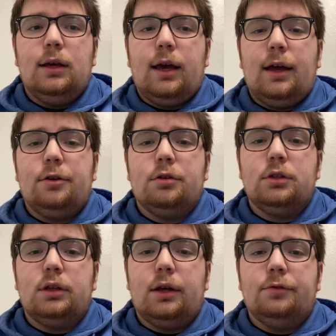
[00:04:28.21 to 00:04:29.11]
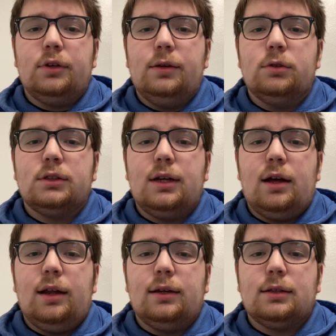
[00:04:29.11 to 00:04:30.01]
And her delivery was
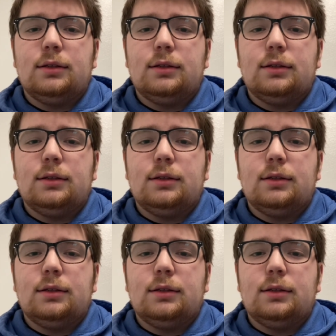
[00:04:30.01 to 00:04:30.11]
not